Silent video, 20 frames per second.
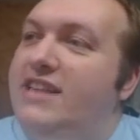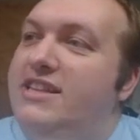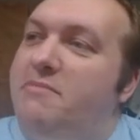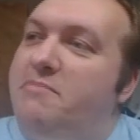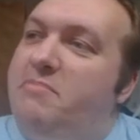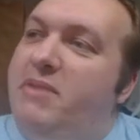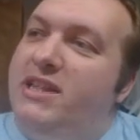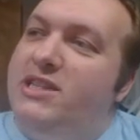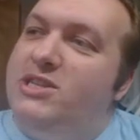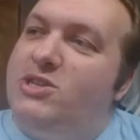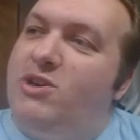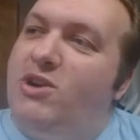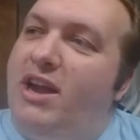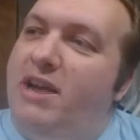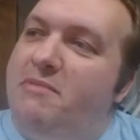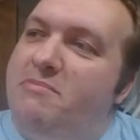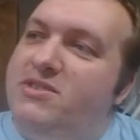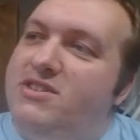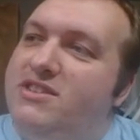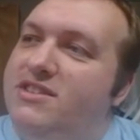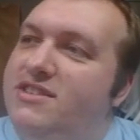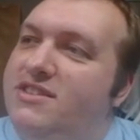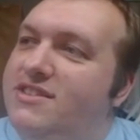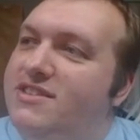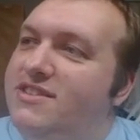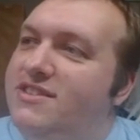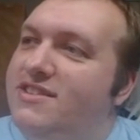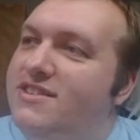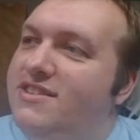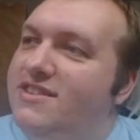it pinstripes?
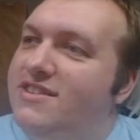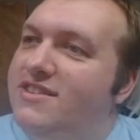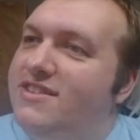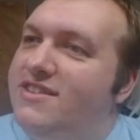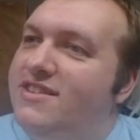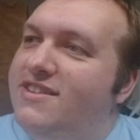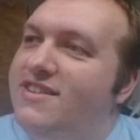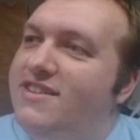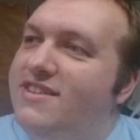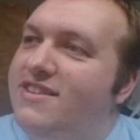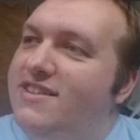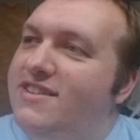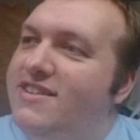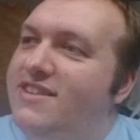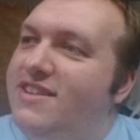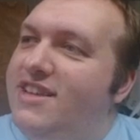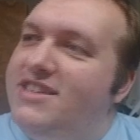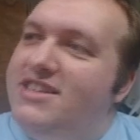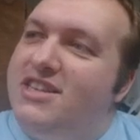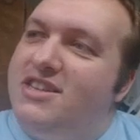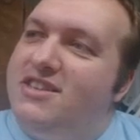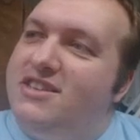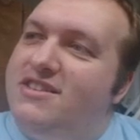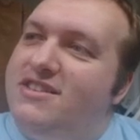Is it?